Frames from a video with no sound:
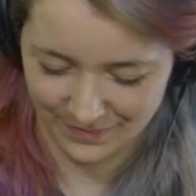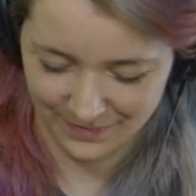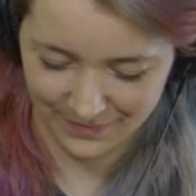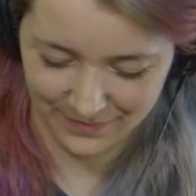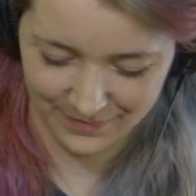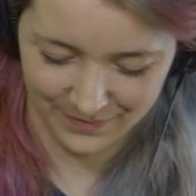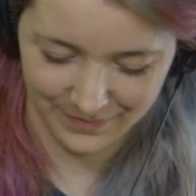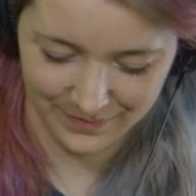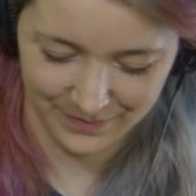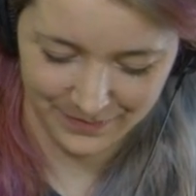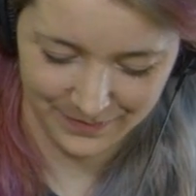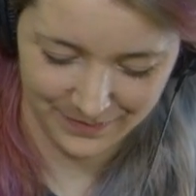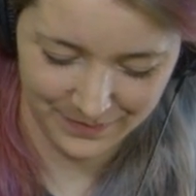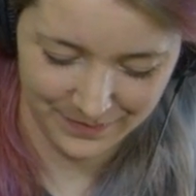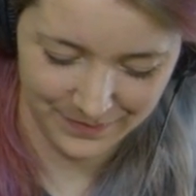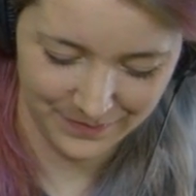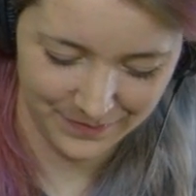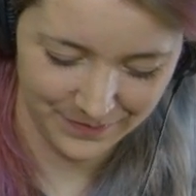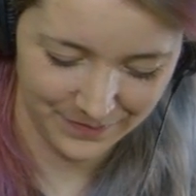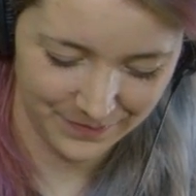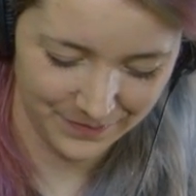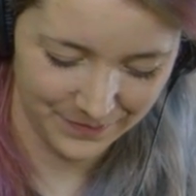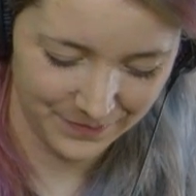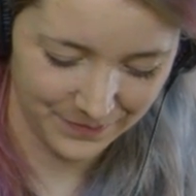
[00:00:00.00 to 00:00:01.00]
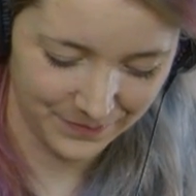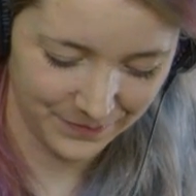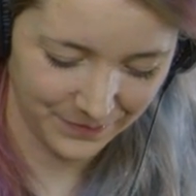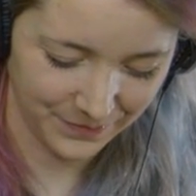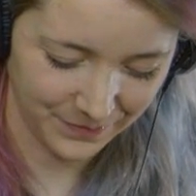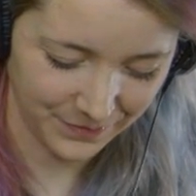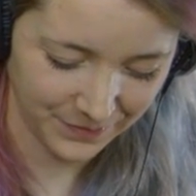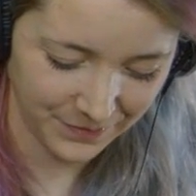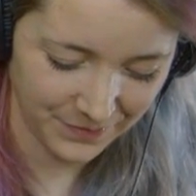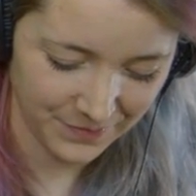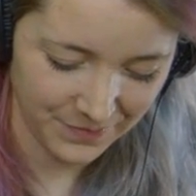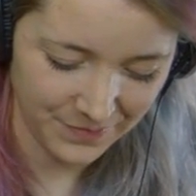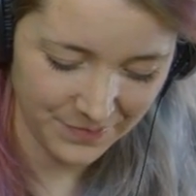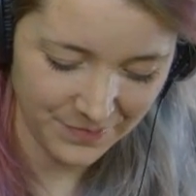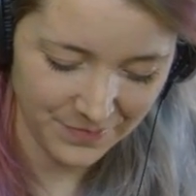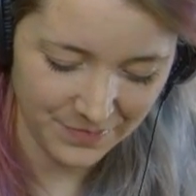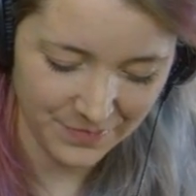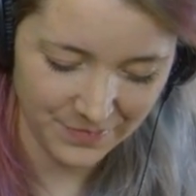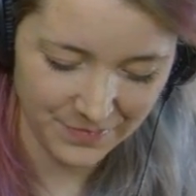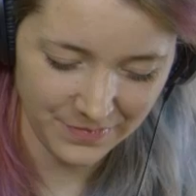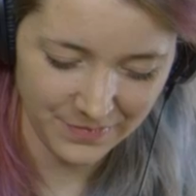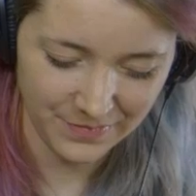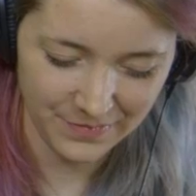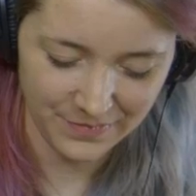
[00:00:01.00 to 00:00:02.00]

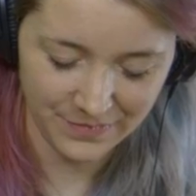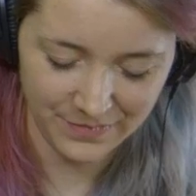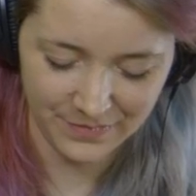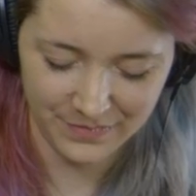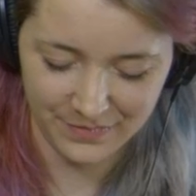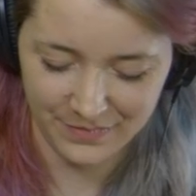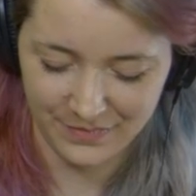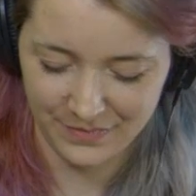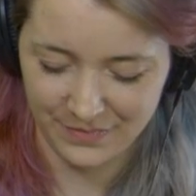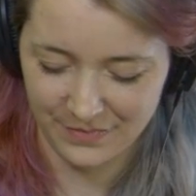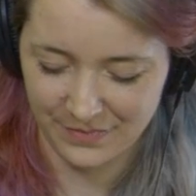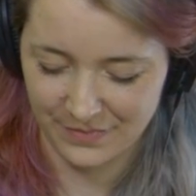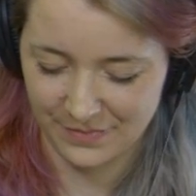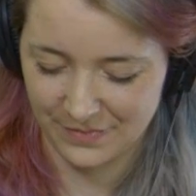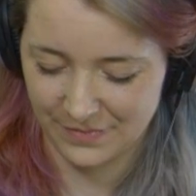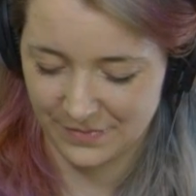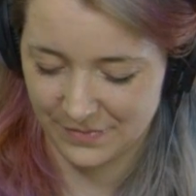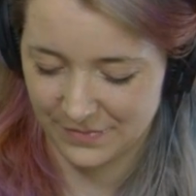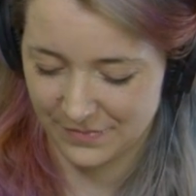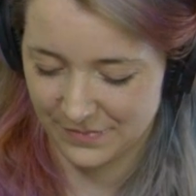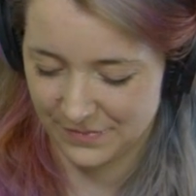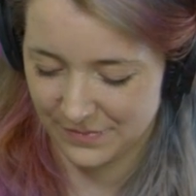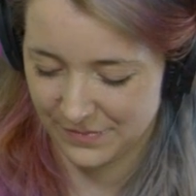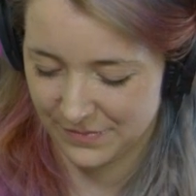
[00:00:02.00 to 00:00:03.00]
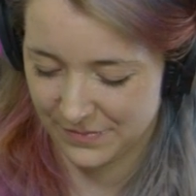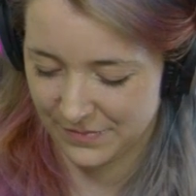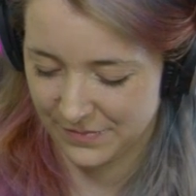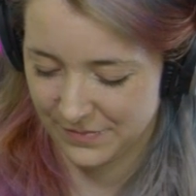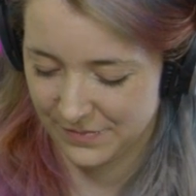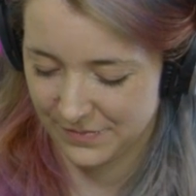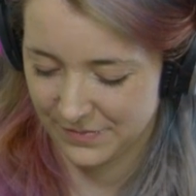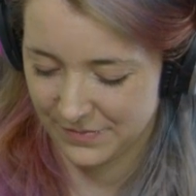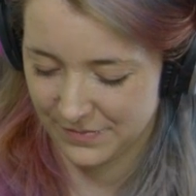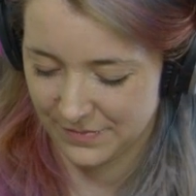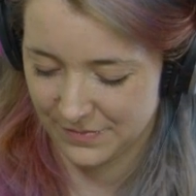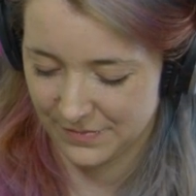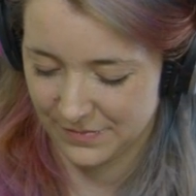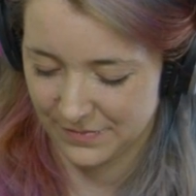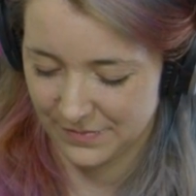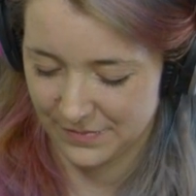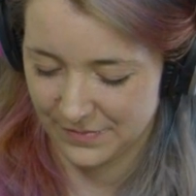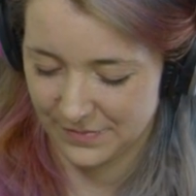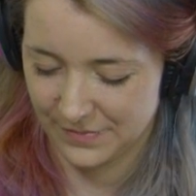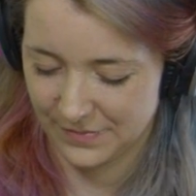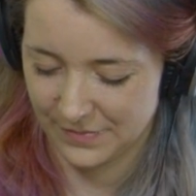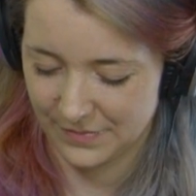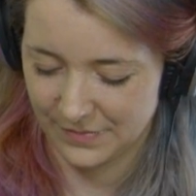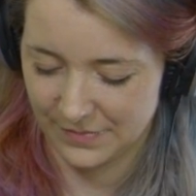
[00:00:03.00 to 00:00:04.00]

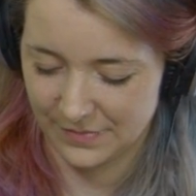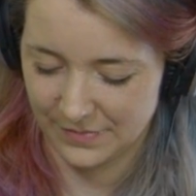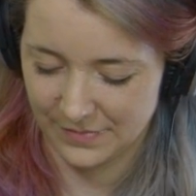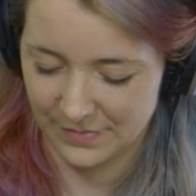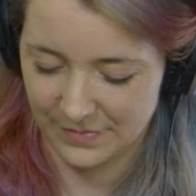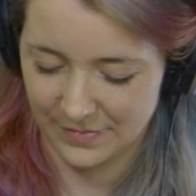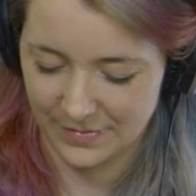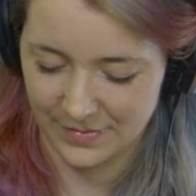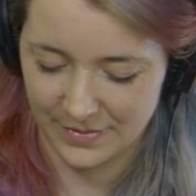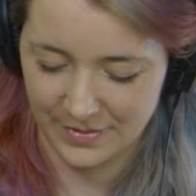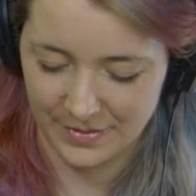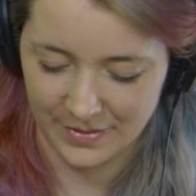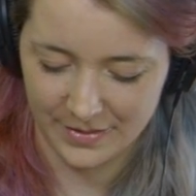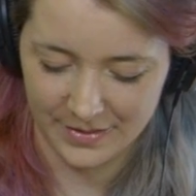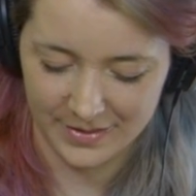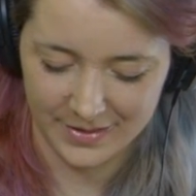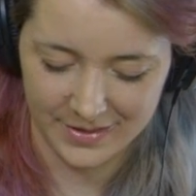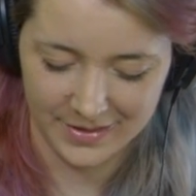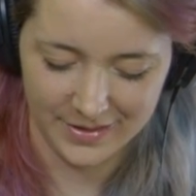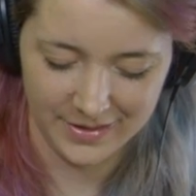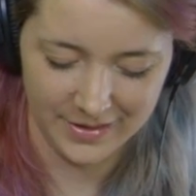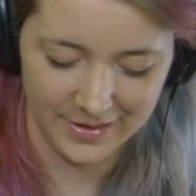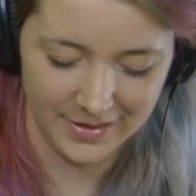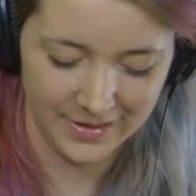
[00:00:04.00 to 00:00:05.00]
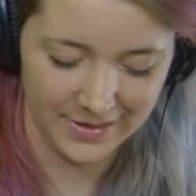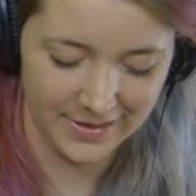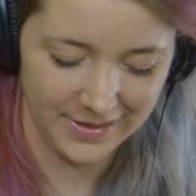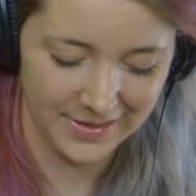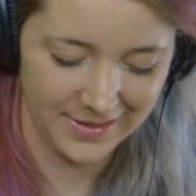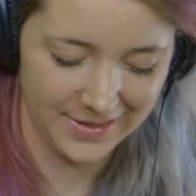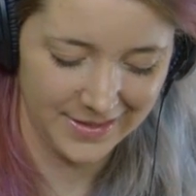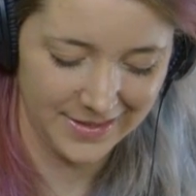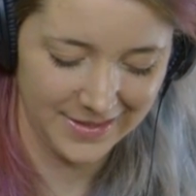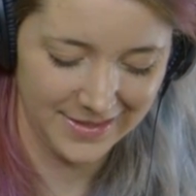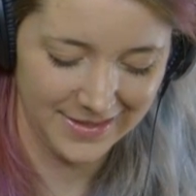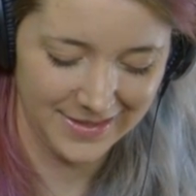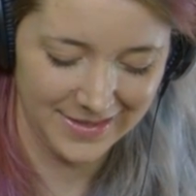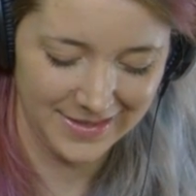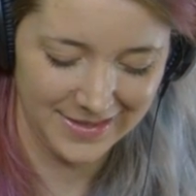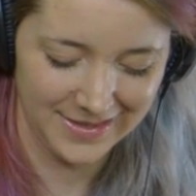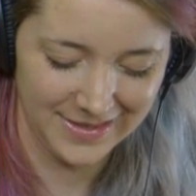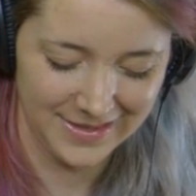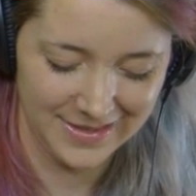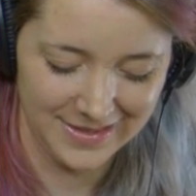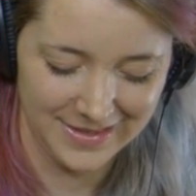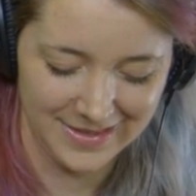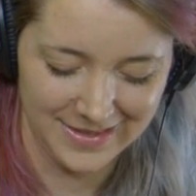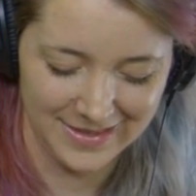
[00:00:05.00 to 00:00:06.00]

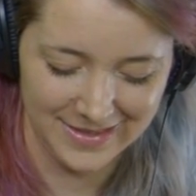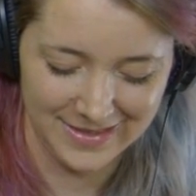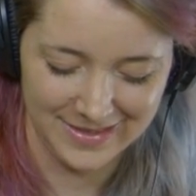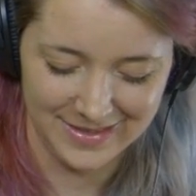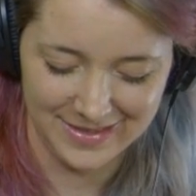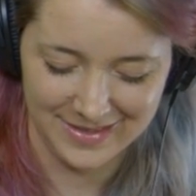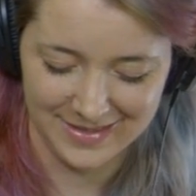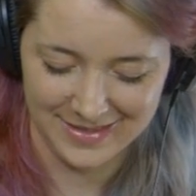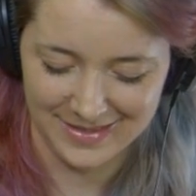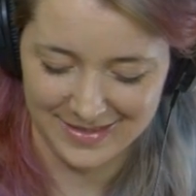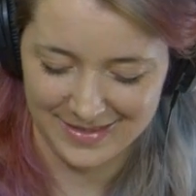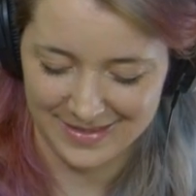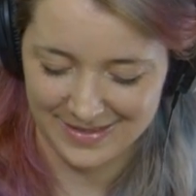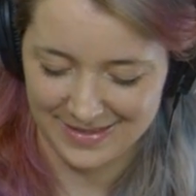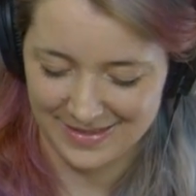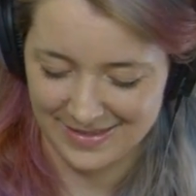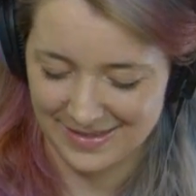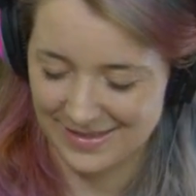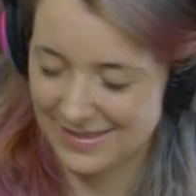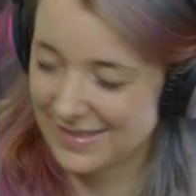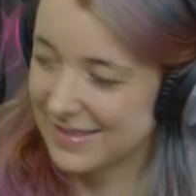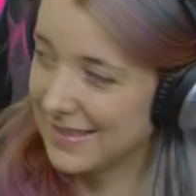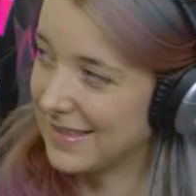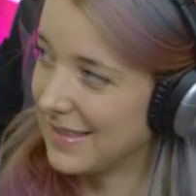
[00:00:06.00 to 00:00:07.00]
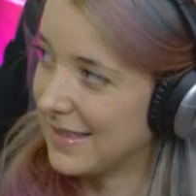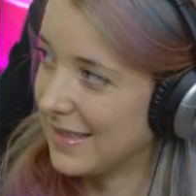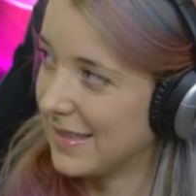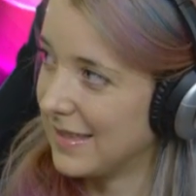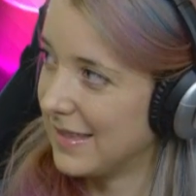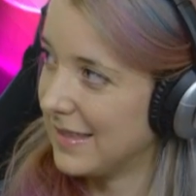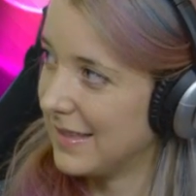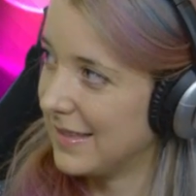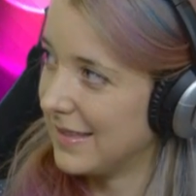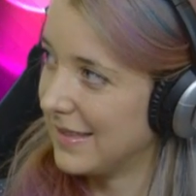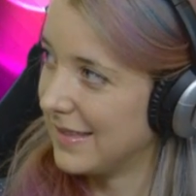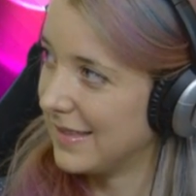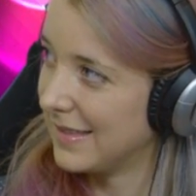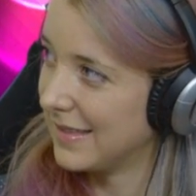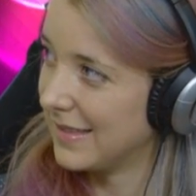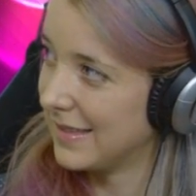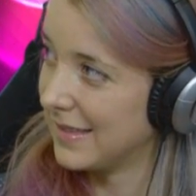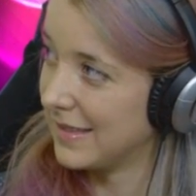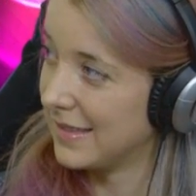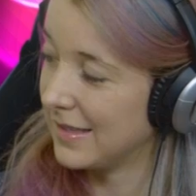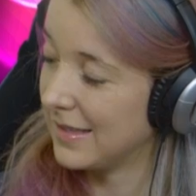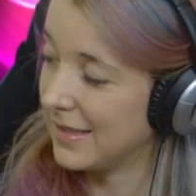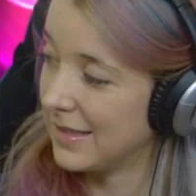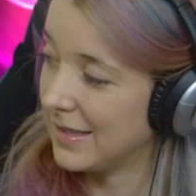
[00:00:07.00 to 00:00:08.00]
The person shown says nothing.